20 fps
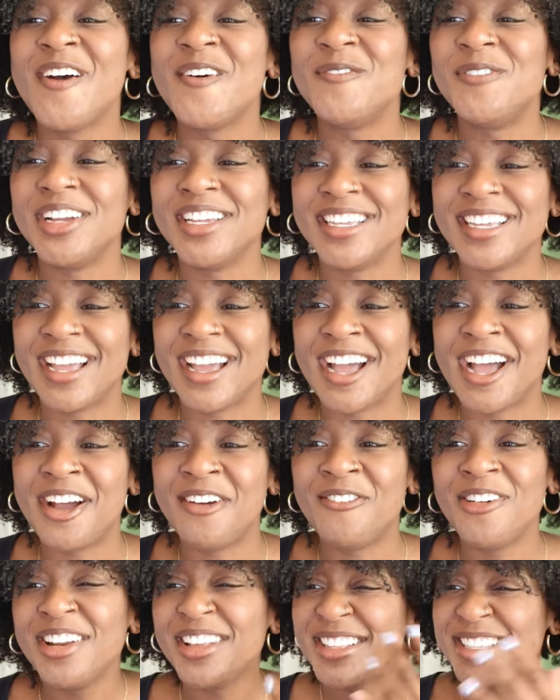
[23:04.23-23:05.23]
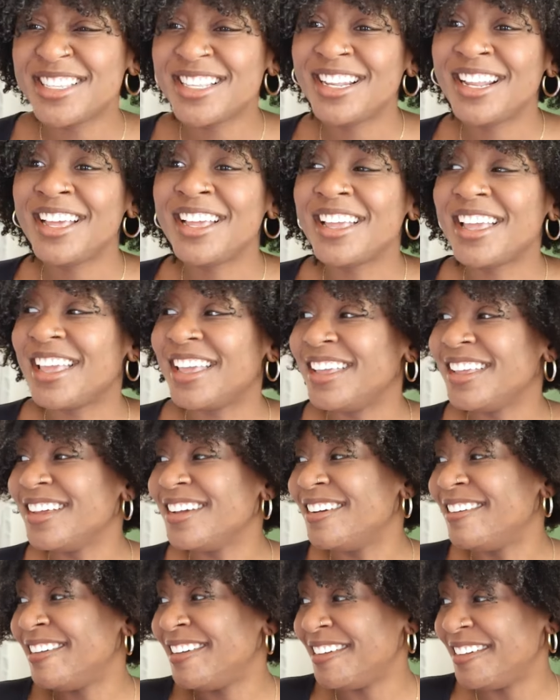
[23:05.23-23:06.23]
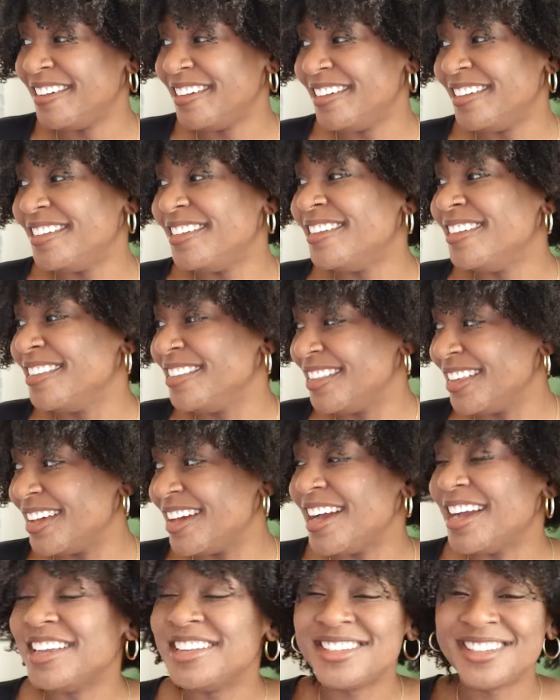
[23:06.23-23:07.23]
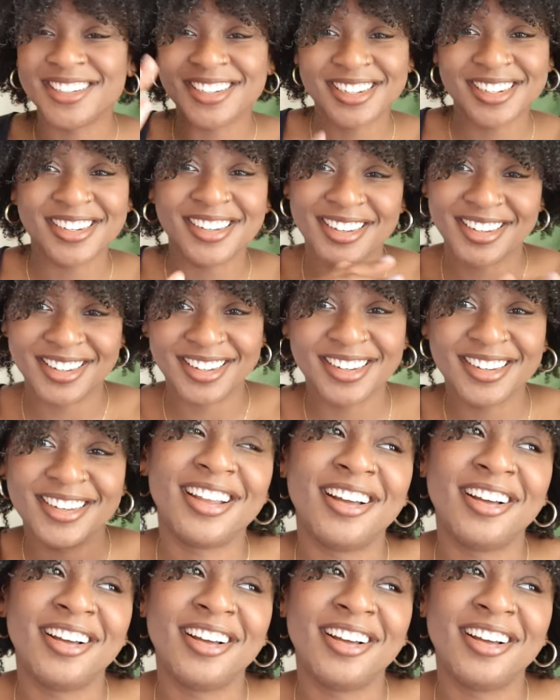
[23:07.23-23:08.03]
But yeah, I wanted to like hit all the hygiene